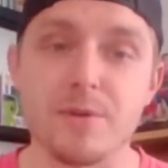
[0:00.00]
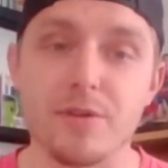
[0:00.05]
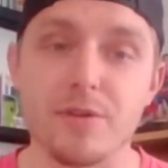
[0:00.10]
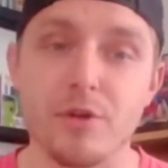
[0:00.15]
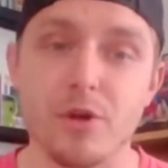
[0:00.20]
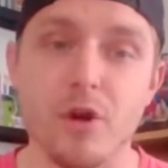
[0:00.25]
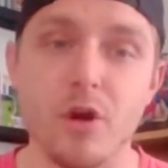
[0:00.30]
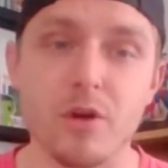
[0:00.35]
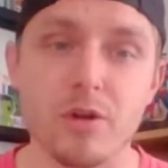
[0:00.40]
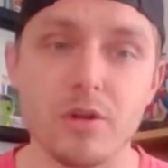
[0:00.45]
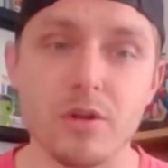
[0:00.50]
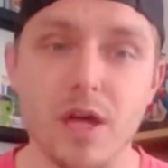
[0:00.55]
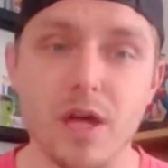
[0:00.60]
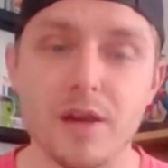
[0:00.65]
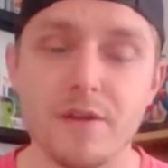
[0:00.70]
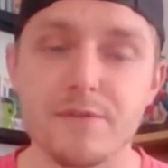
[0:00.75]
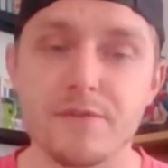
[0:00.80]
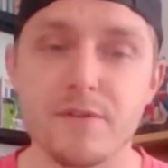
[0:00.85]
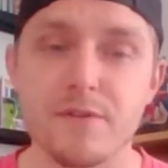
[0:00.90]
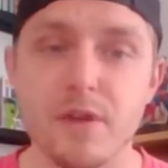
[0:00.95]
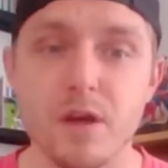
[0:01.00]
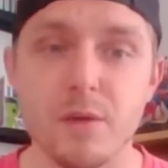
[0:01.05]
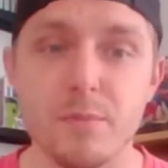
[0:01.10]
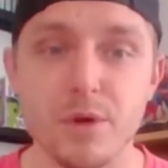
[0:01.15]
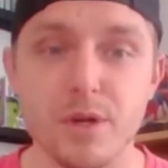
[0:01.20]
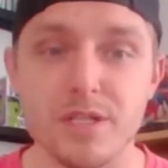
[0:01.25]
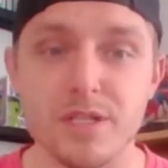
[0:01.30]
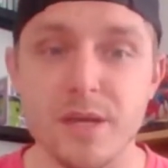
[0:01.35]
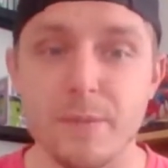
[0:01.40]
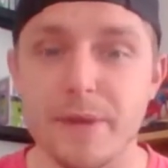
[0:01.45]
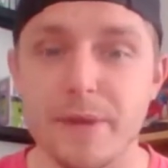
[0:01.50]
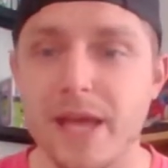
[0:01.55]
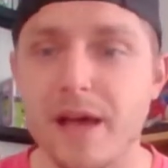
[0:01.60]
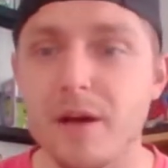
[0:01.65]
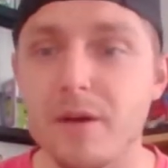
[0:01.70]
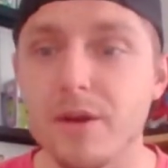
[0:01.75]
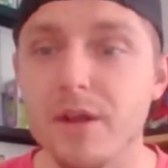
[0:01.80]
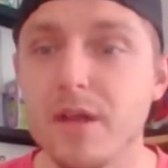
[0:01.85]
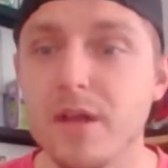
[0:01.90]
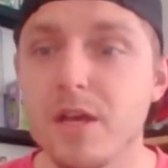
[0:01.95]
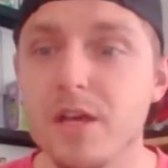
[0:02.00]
but there are a lot of books coming out.